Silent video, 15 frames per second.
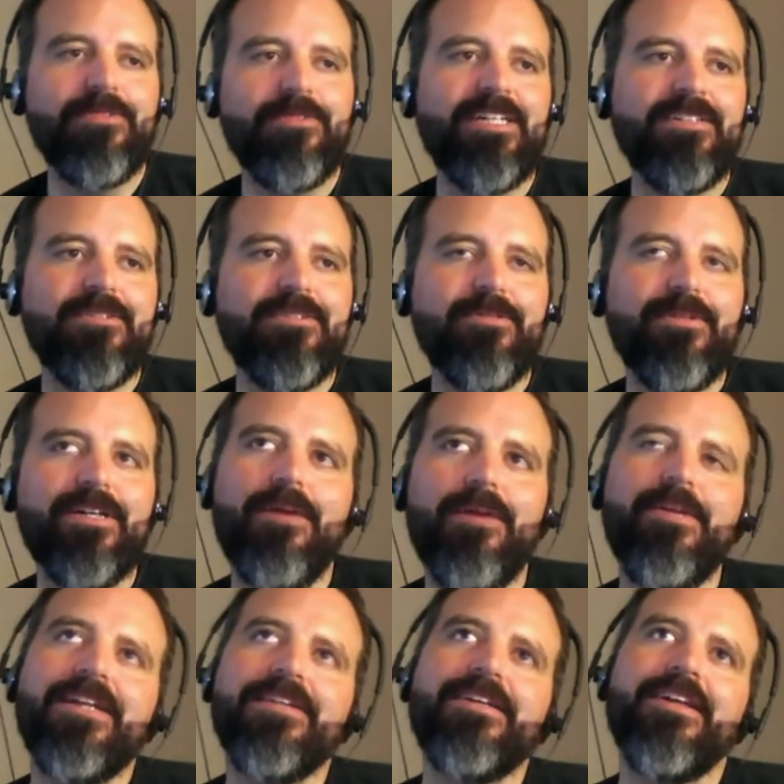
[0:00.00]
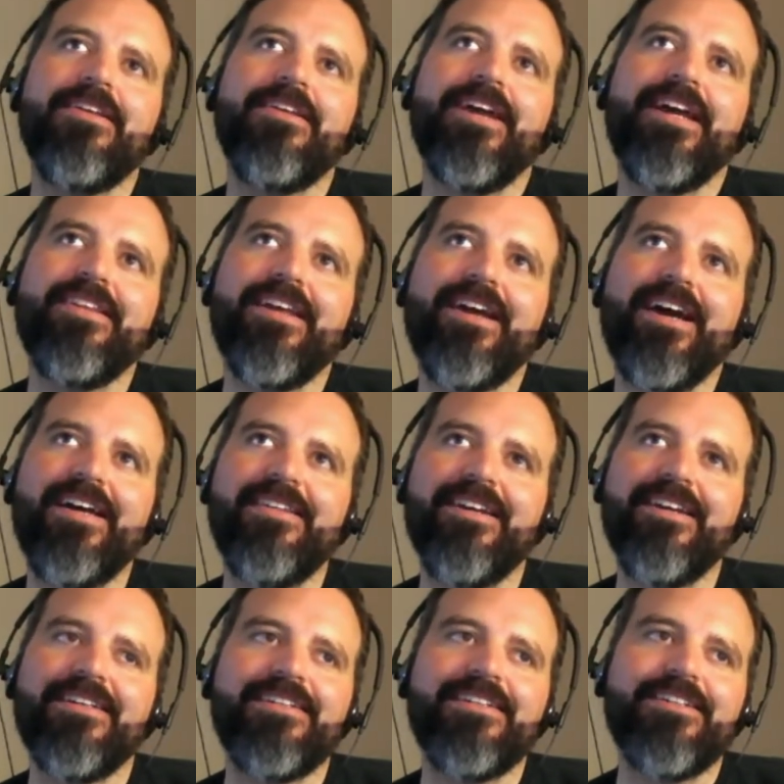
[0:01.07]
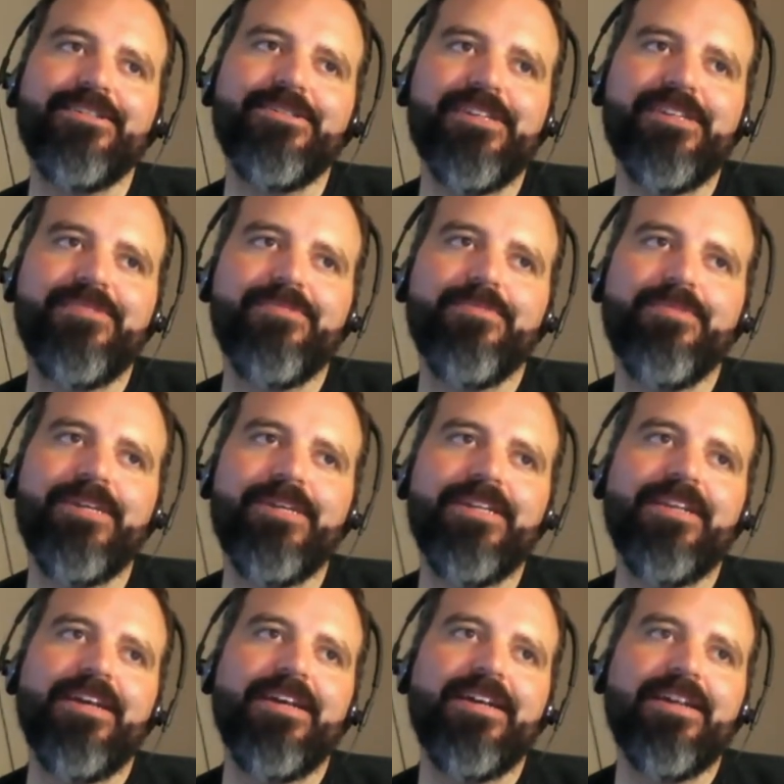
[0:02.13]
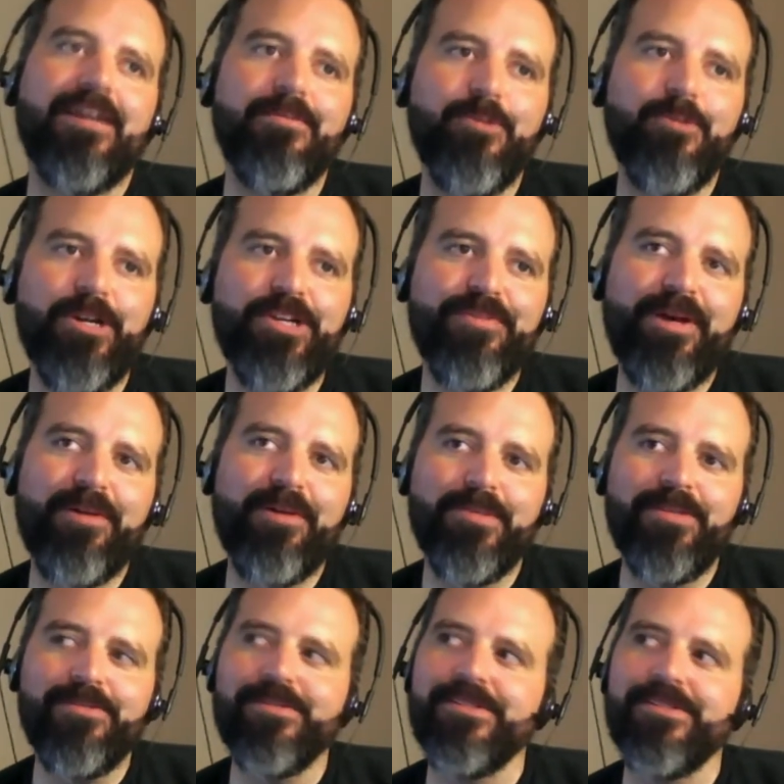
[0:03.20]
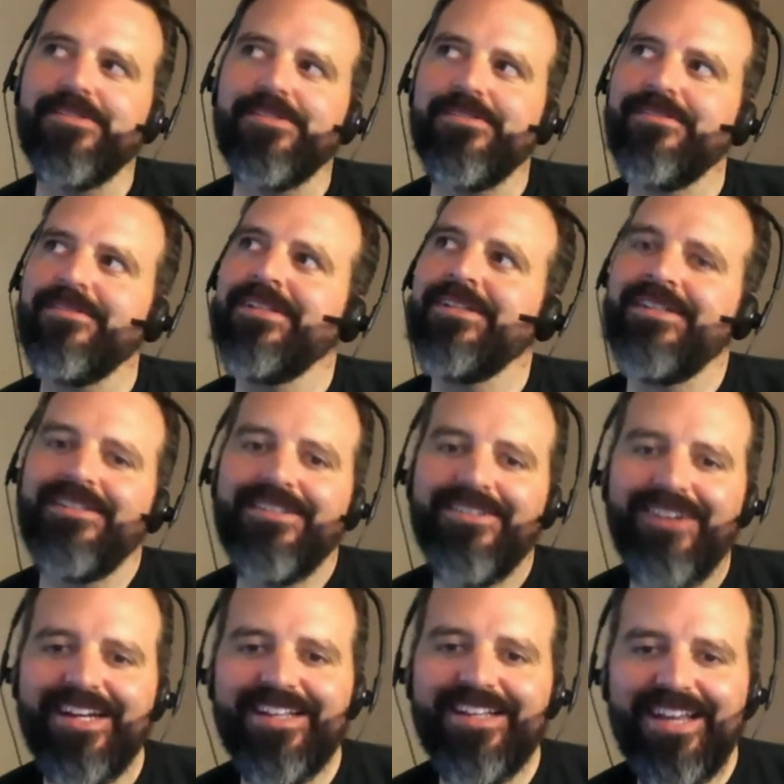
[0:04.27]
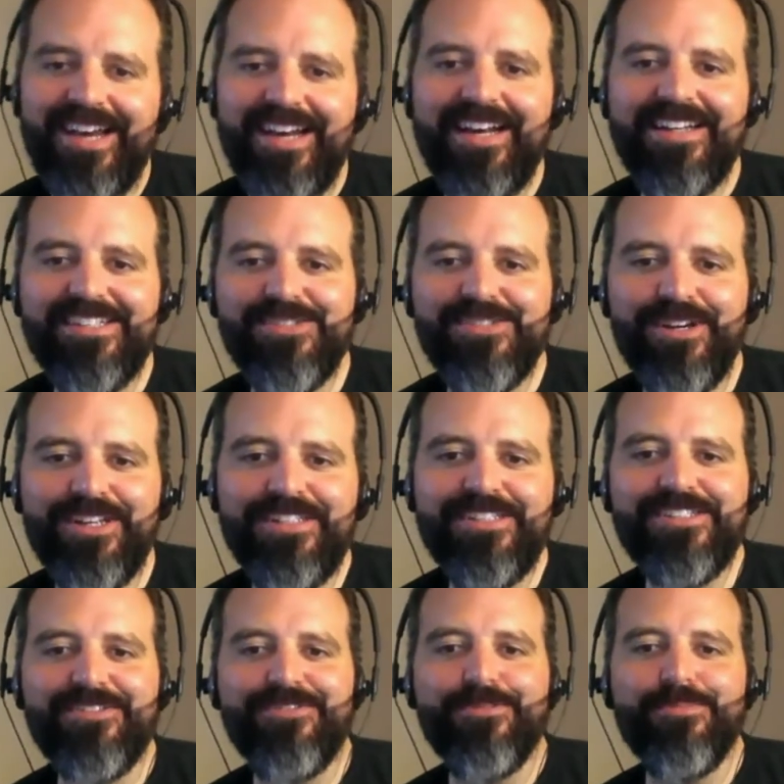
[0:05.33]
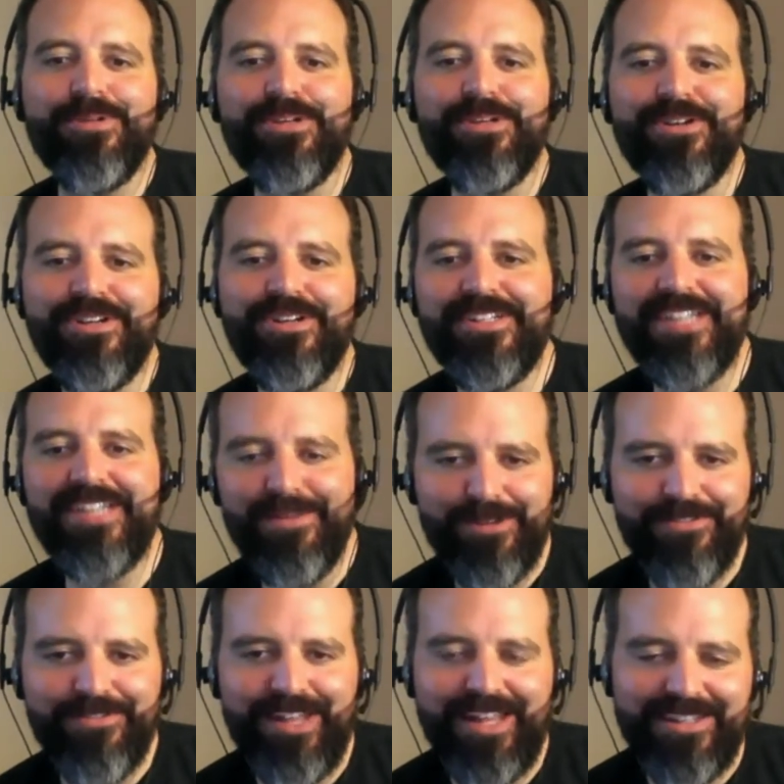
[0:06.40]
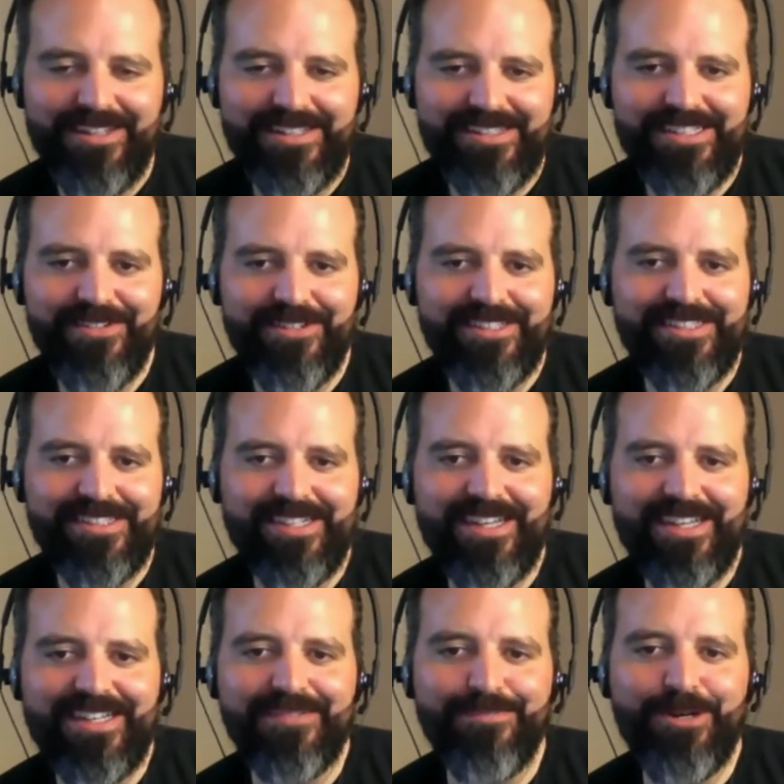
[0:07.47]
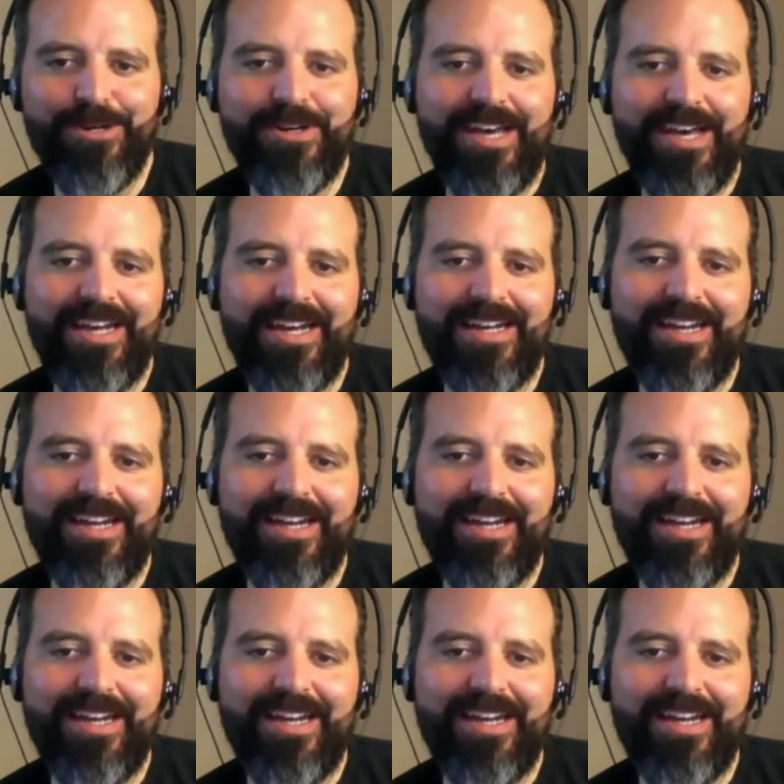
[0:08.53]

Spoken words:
Well, I mean, on the other hand, like I'd like to use it, but like I'm worried about mutants, right? Like I just want to use it for pure entertainment value to see what it's like and poke at it.